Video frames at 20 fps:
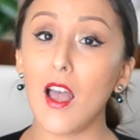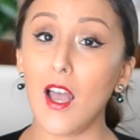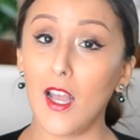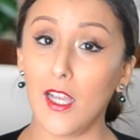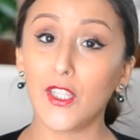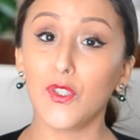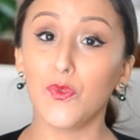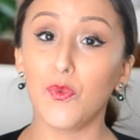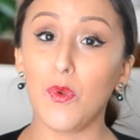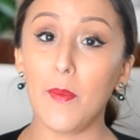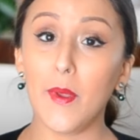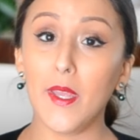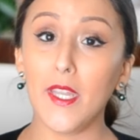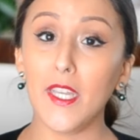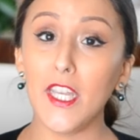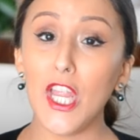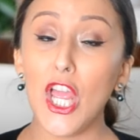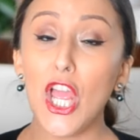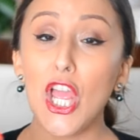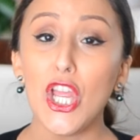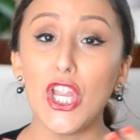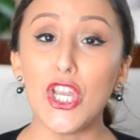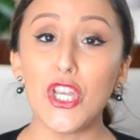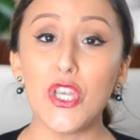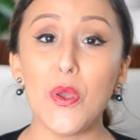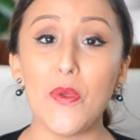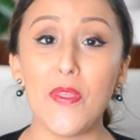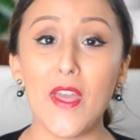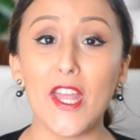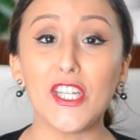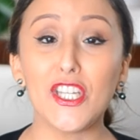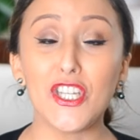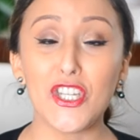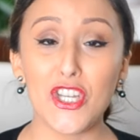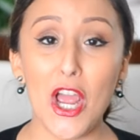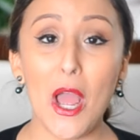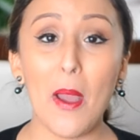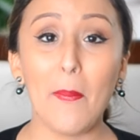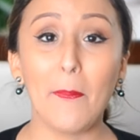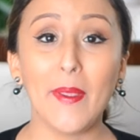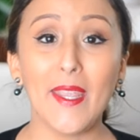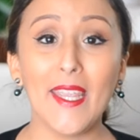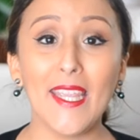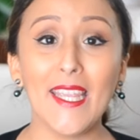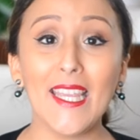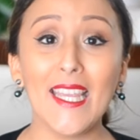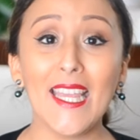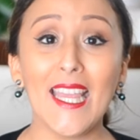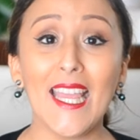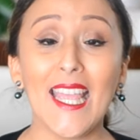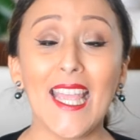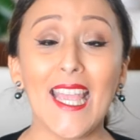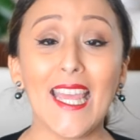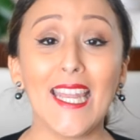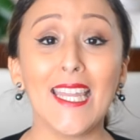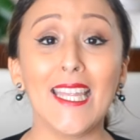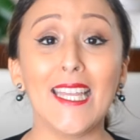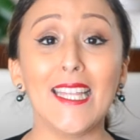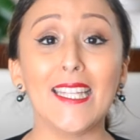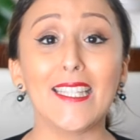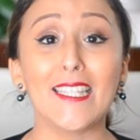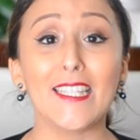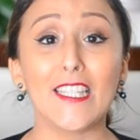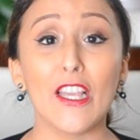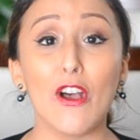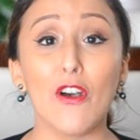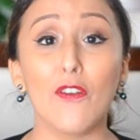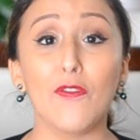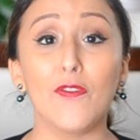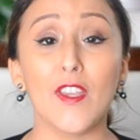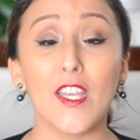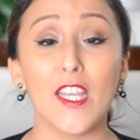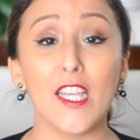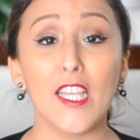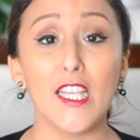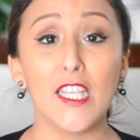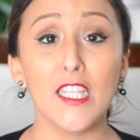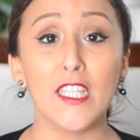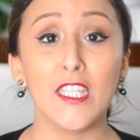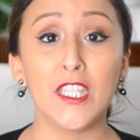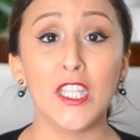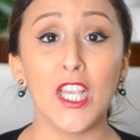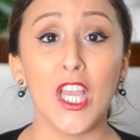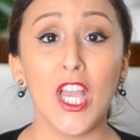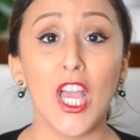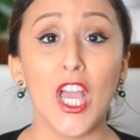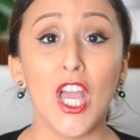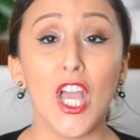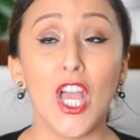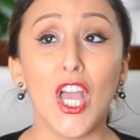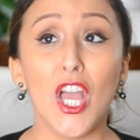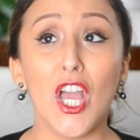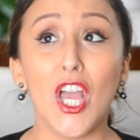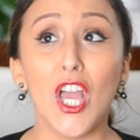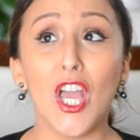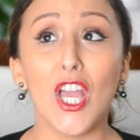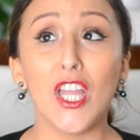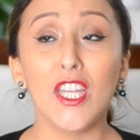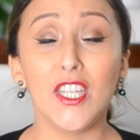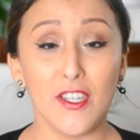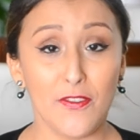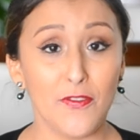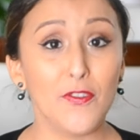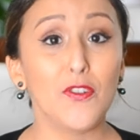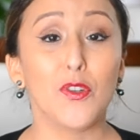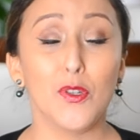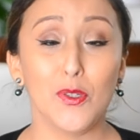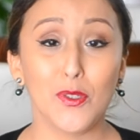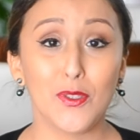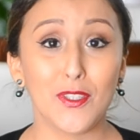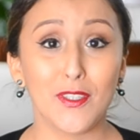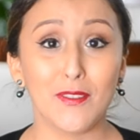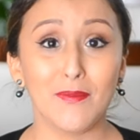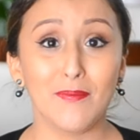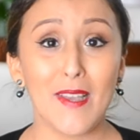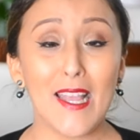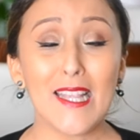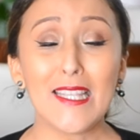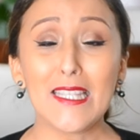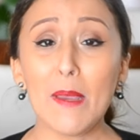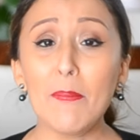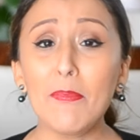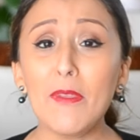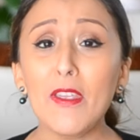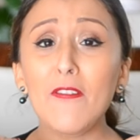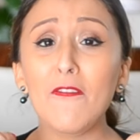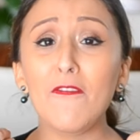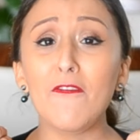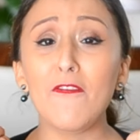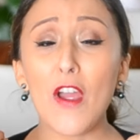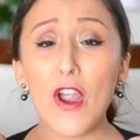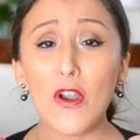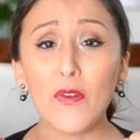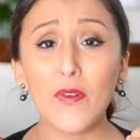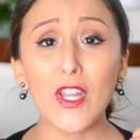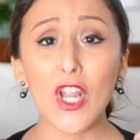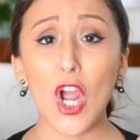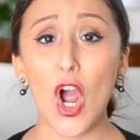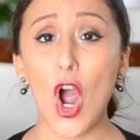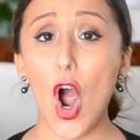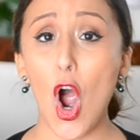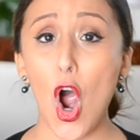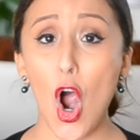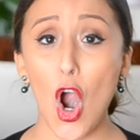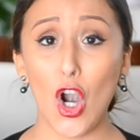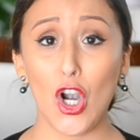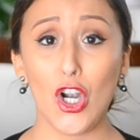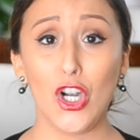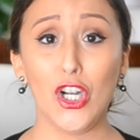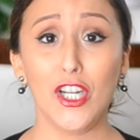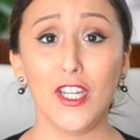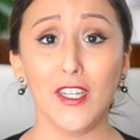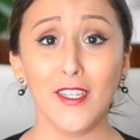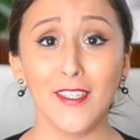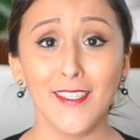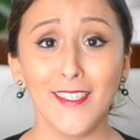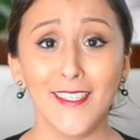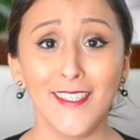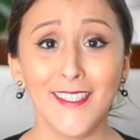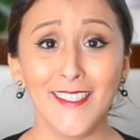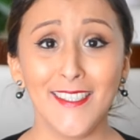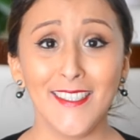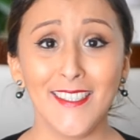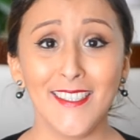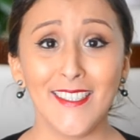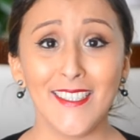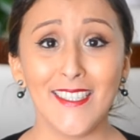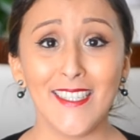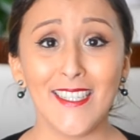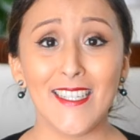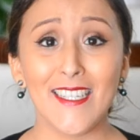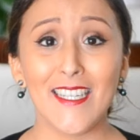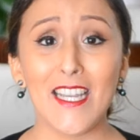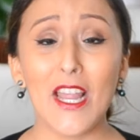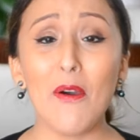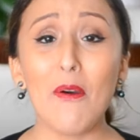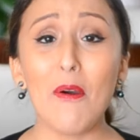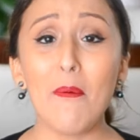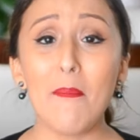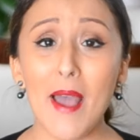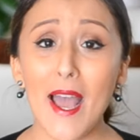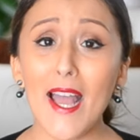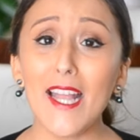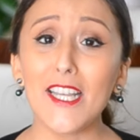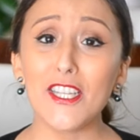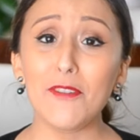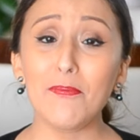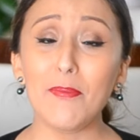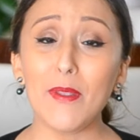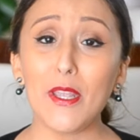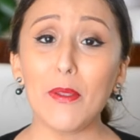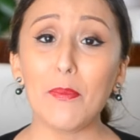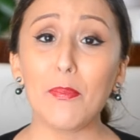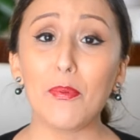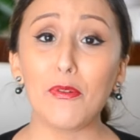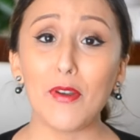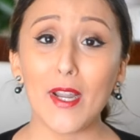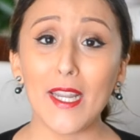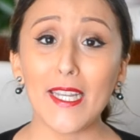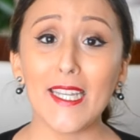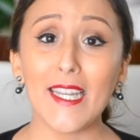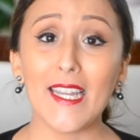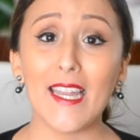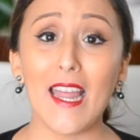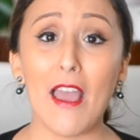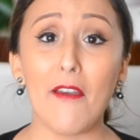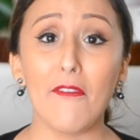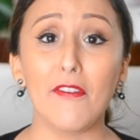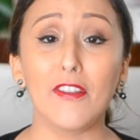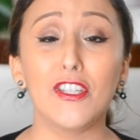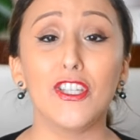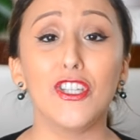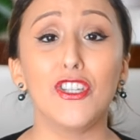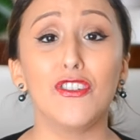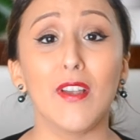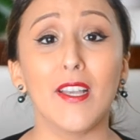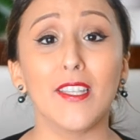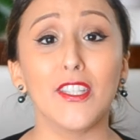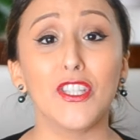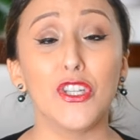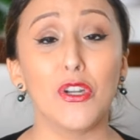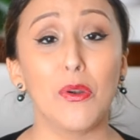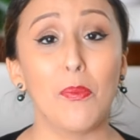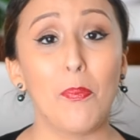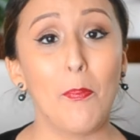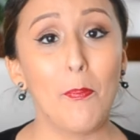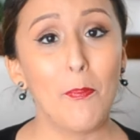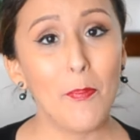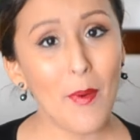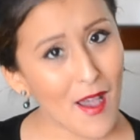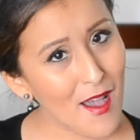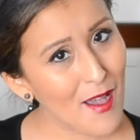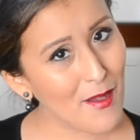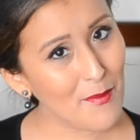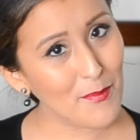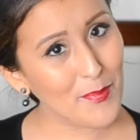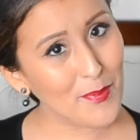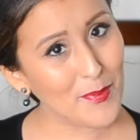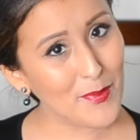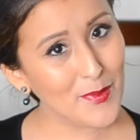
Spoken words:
Us women know that shopping in itself is difficult. It's something very hard. Now imagine being pregnant and having to dress your bump.